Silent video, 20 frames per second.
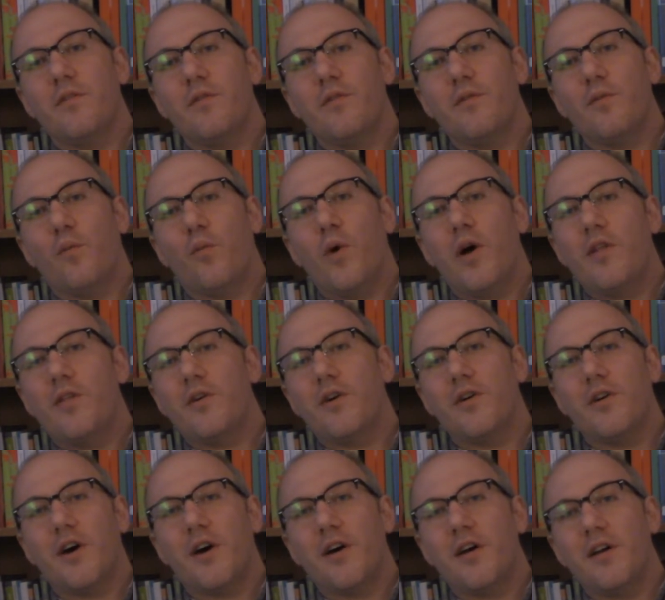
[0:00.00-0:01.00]
whether
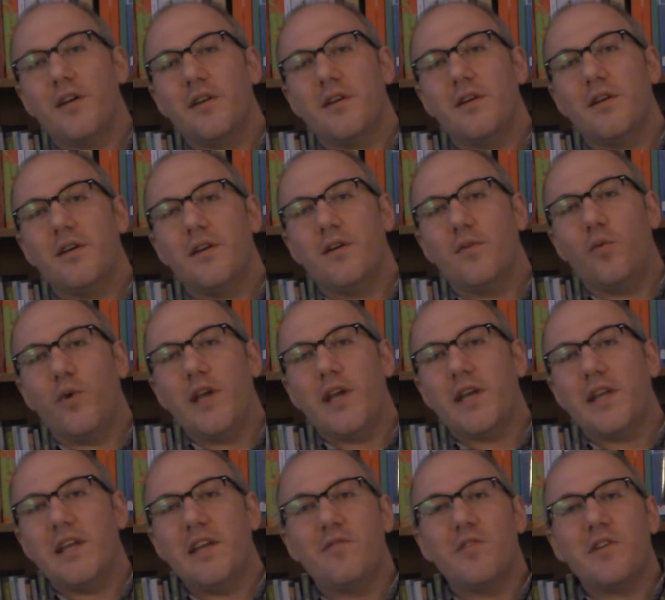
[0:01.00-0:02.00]
or not we
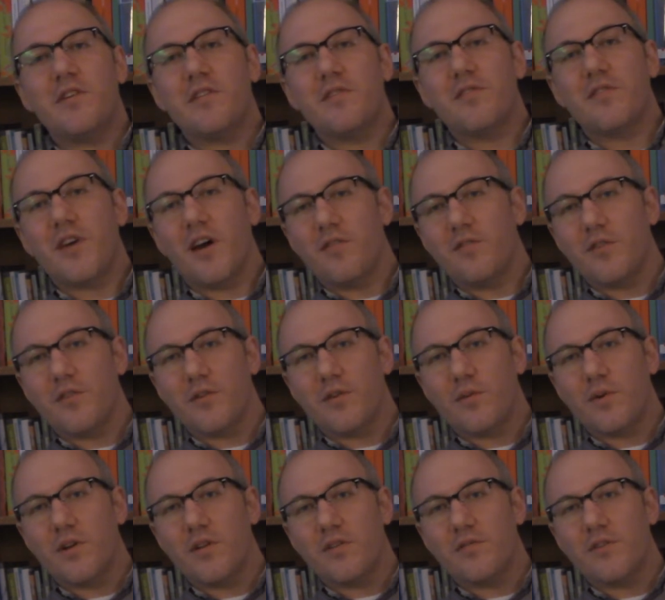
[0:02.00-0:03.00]
can even discover the
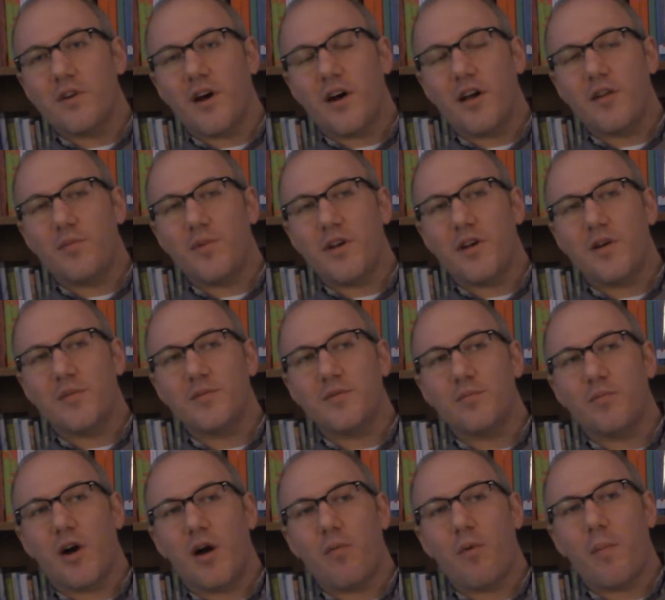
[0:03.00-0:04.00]
will of God becomes
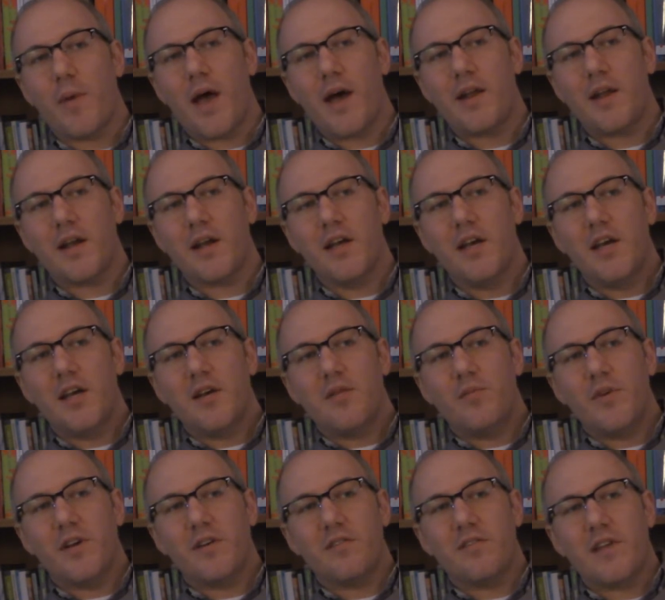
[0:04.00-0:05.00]
problematic,
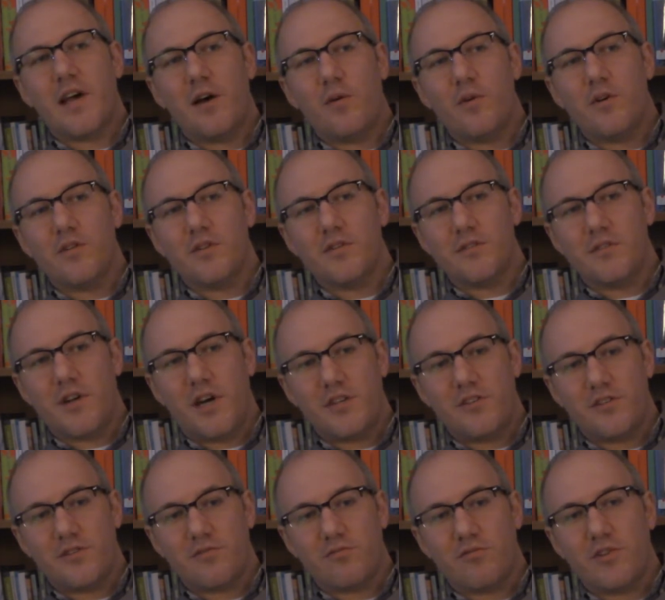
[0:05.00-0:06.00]
because that will is not
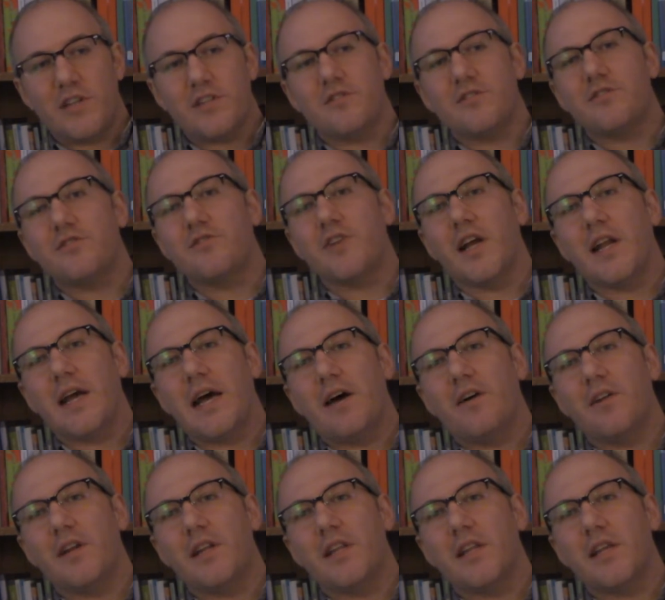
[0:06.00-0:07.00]
just written straight
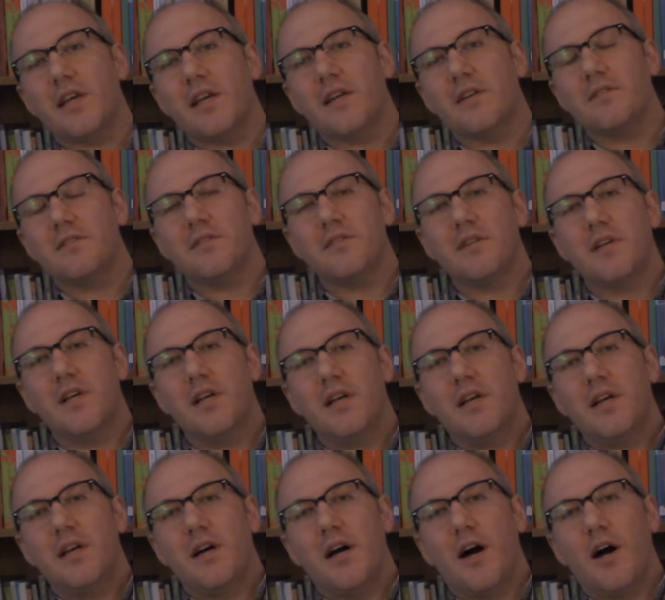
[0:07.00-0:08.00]
out in things.
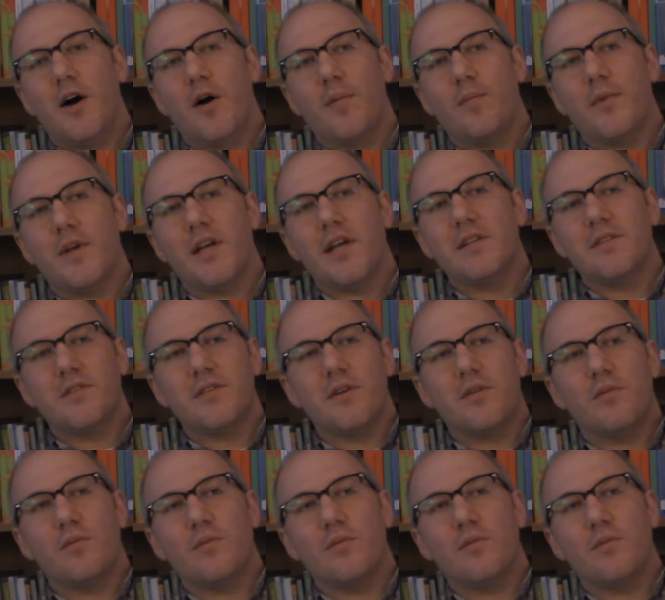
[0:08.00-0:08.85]
It's a